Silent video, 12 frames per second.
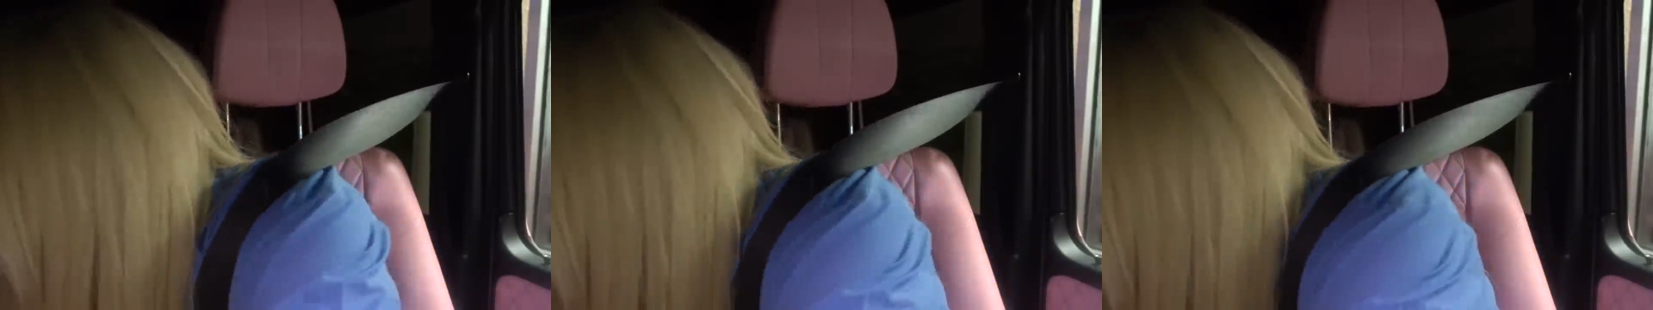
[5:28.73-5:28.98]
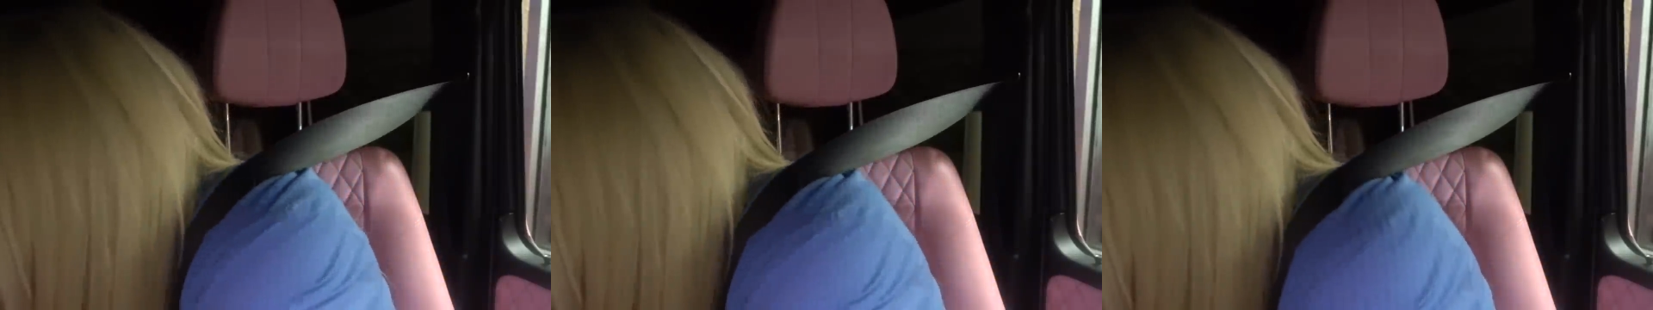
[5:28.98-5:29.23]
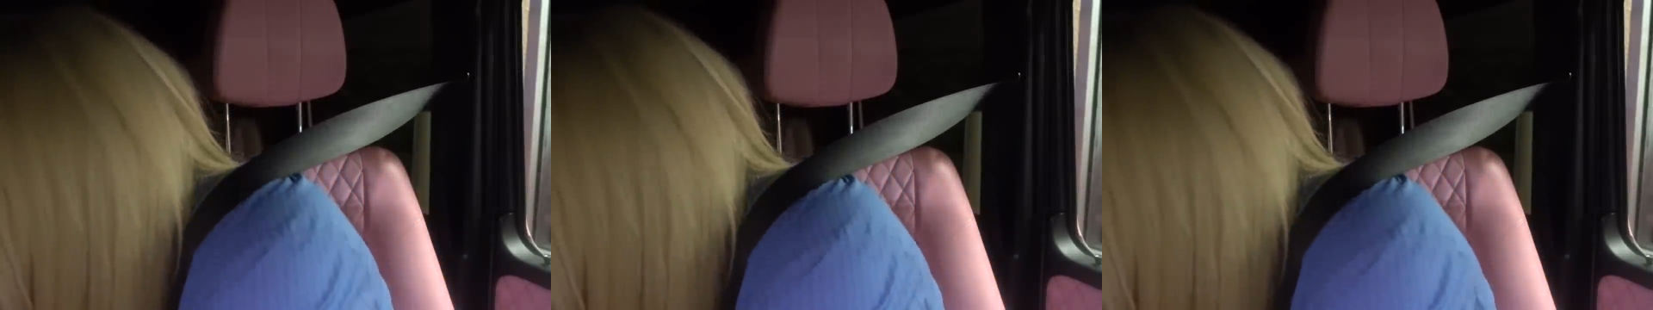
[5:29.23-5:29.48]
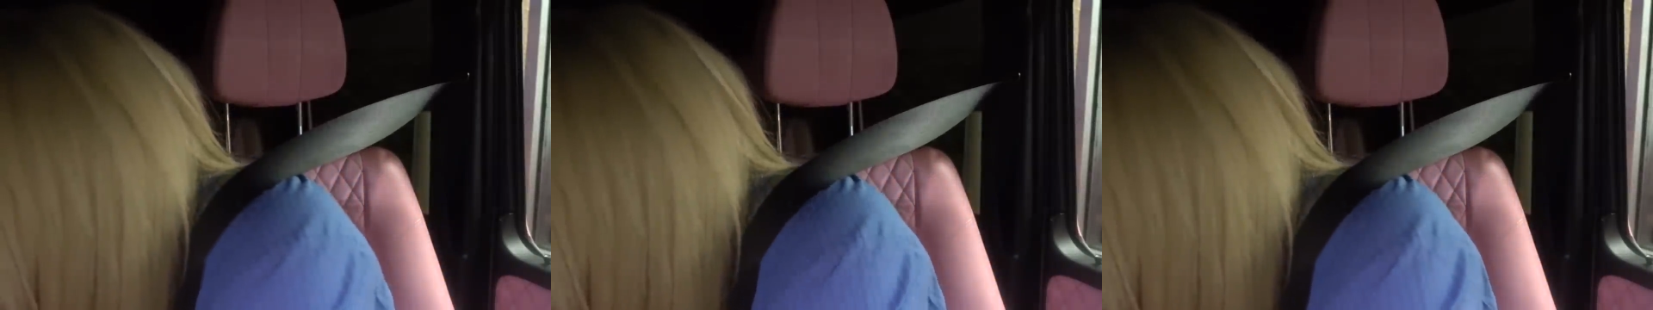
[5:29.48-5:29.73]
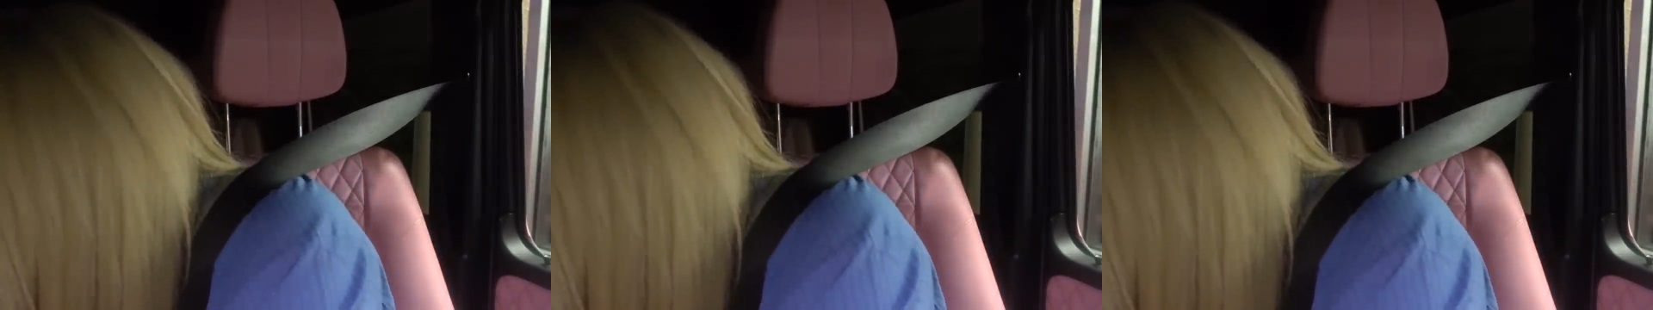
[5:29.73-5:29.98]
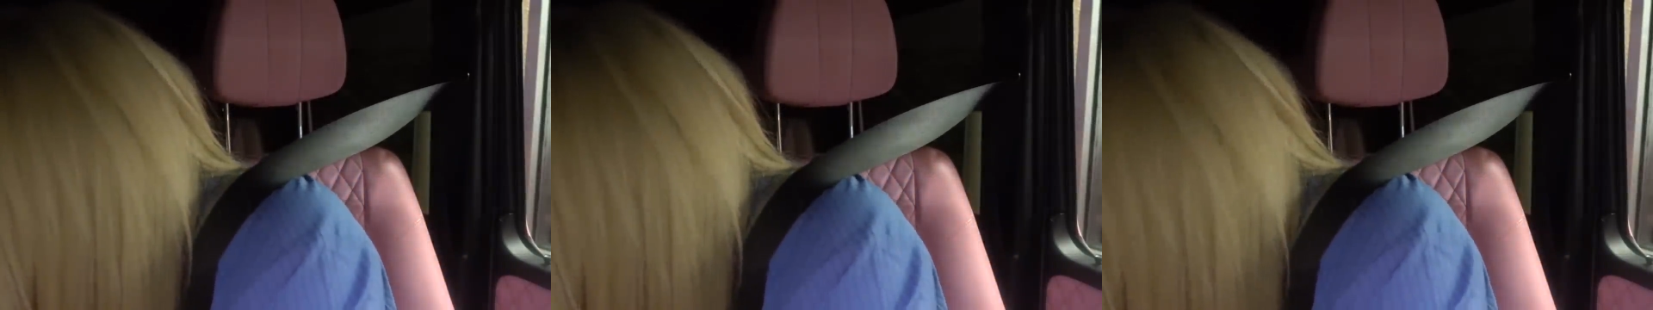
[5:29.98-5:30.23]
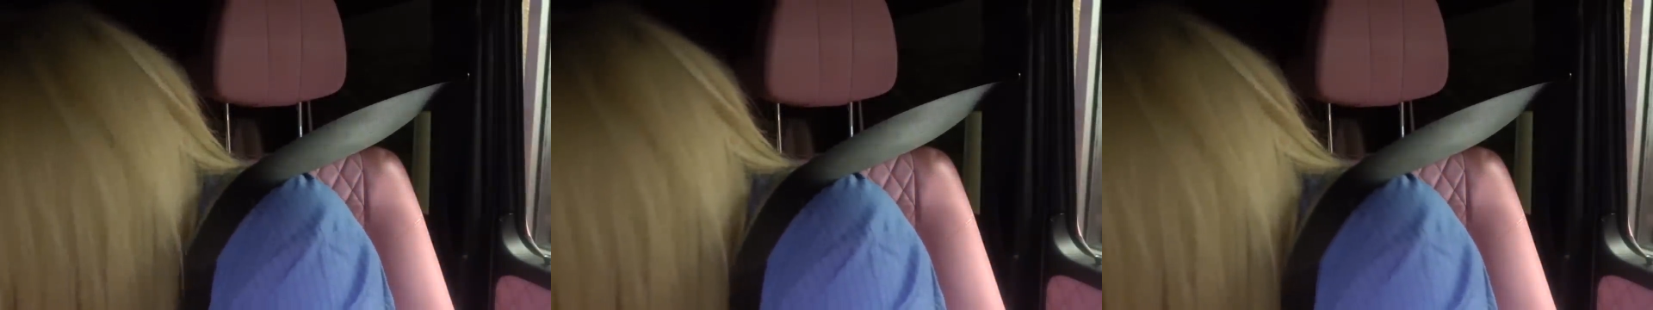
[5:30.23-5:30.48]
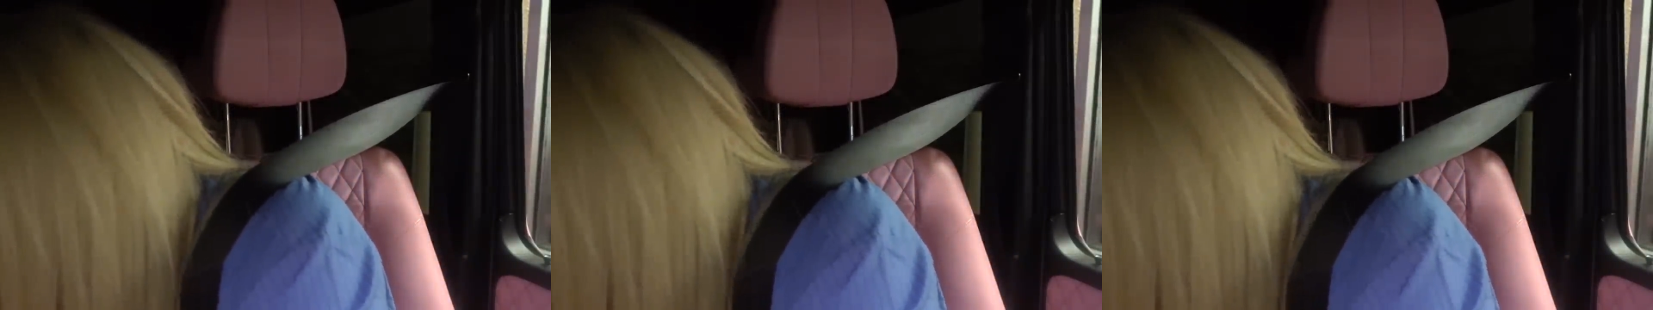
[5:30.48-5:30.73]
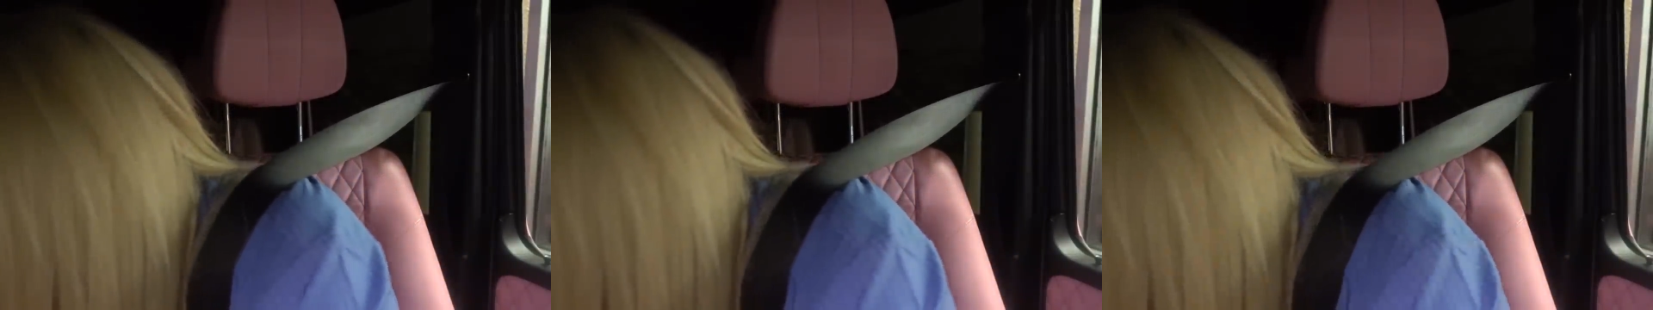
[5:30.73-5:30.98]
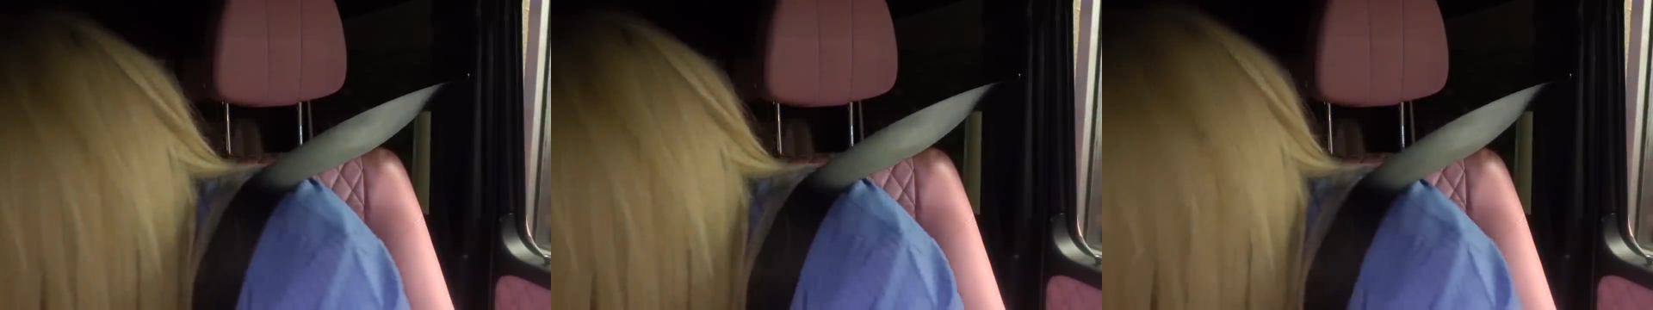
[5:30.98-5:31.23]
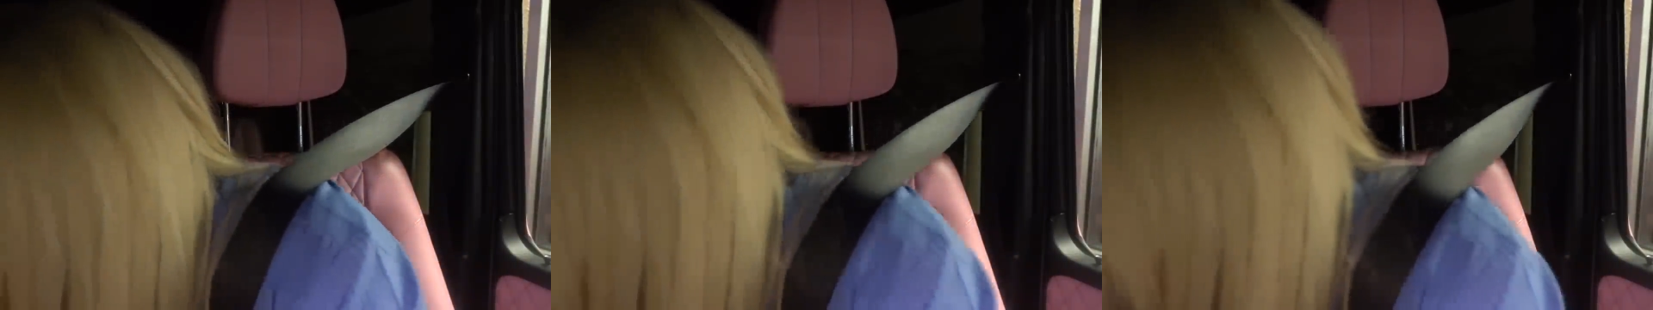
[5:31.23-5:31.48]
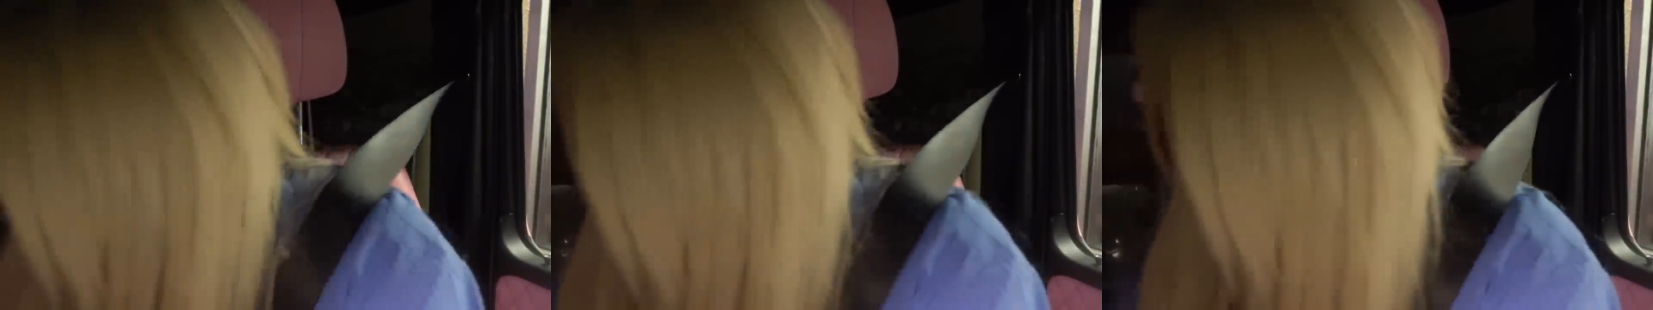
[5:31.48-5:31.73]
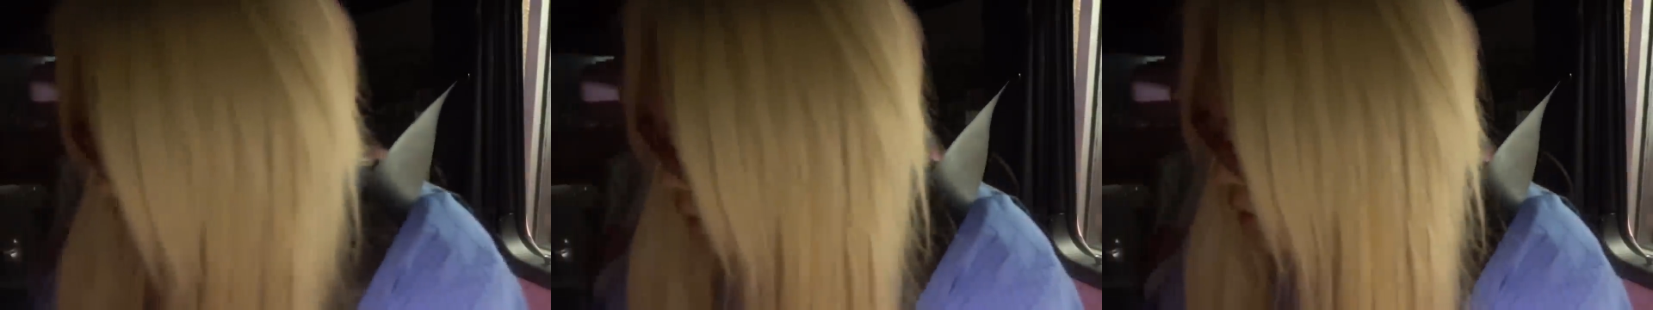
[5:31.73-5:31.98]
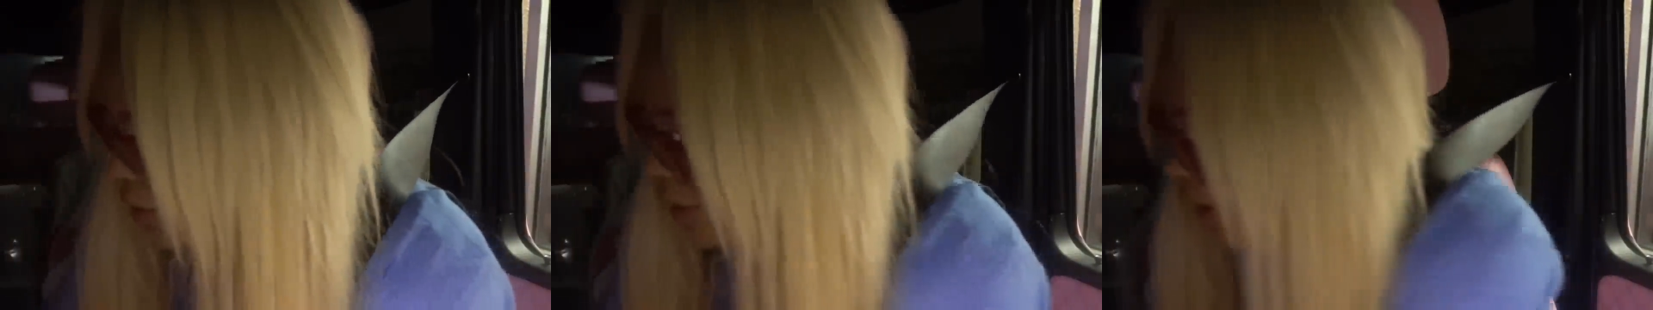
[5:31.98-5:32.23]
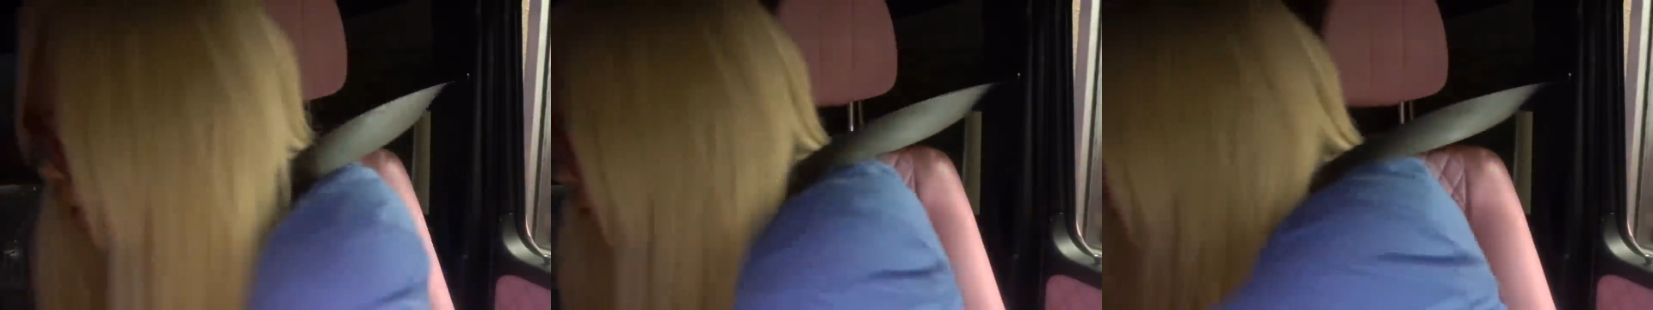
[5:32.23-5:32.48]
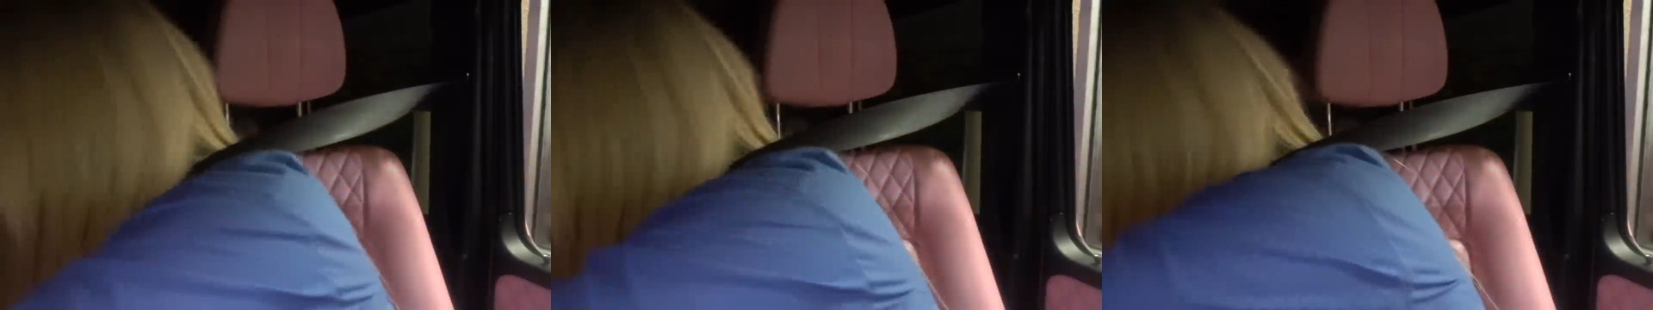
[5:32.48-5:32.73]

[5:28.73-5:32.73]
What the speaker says: [unreadable: no face in view]